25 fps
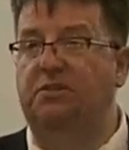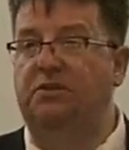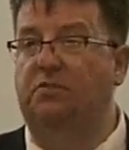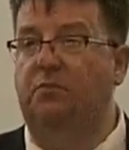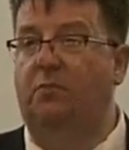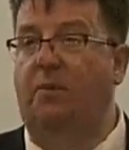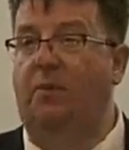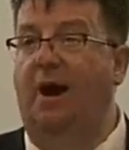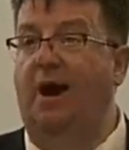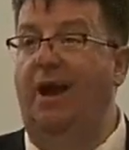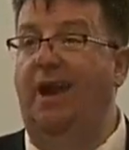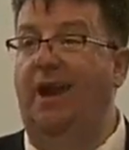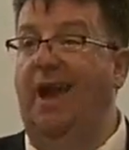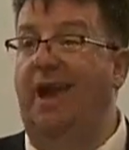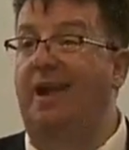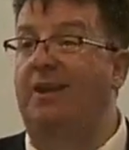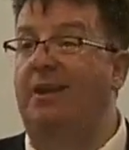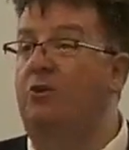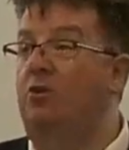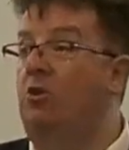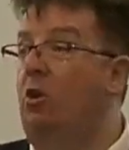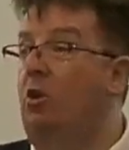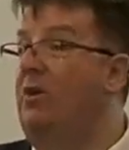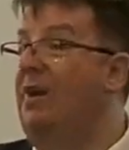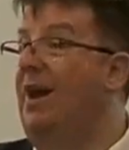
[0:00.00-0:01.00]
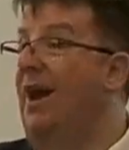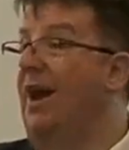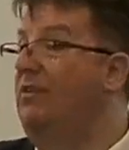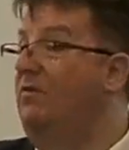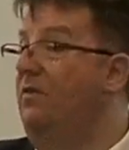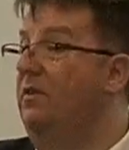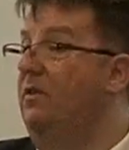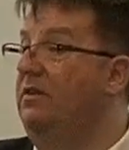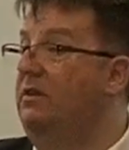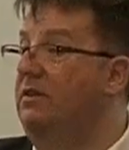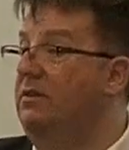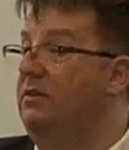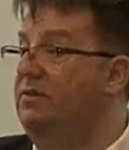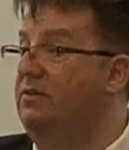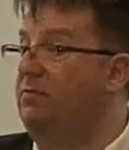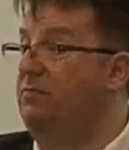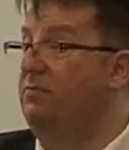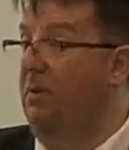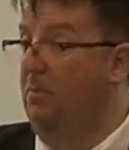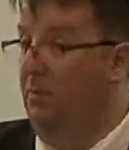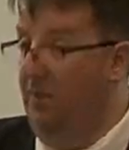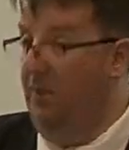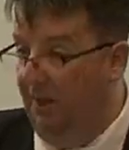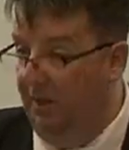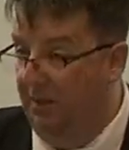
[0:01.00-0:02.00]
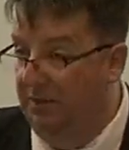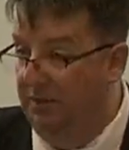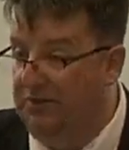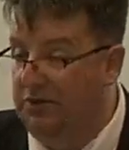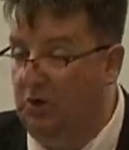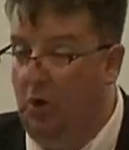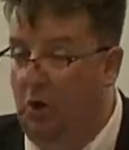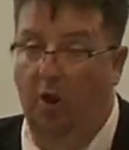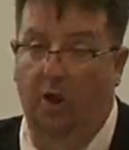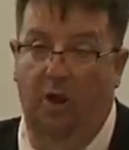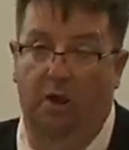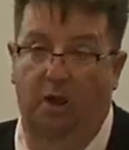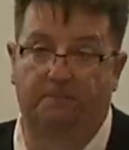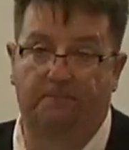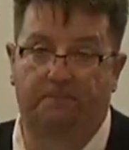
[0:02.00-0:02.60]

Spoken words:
by a non-Adventist biblical scholar,